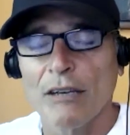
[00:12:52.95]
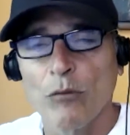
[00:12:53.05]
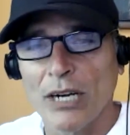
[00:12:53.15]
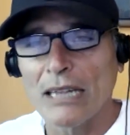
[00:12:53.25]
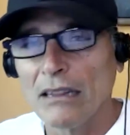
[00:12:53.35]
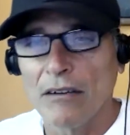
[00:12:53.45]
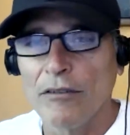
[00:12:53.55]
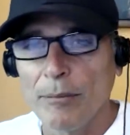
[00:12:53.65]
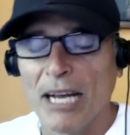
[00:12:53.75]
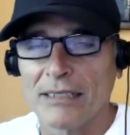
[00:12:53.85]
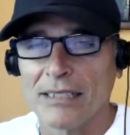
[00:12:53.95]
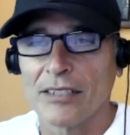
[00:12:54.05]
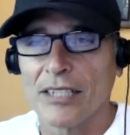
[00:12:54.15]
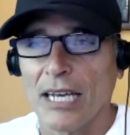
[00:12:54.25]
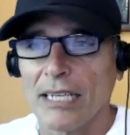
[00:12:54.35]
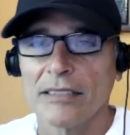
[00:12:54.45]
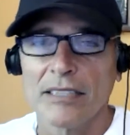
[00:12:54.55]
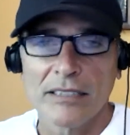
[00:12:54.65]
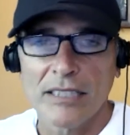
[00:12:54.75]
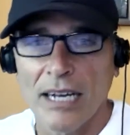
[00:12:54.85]
And what I love about this guy is
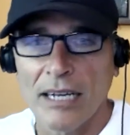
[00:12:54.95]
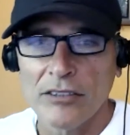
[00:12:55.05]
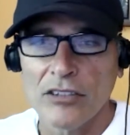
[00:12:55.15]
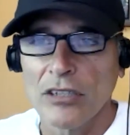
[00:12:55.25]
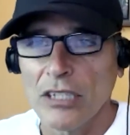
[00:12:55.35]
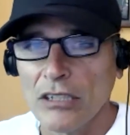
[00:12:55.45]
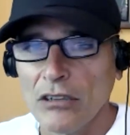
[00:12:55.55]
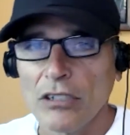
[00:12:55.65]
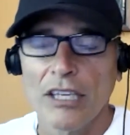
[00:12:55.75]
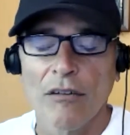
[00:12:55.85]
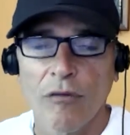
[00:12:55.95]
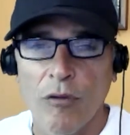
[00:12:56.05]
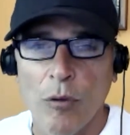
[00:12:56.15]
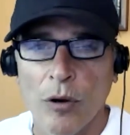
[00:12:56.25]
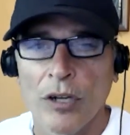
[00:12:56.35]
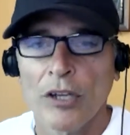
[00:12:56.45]
he's constantly looking for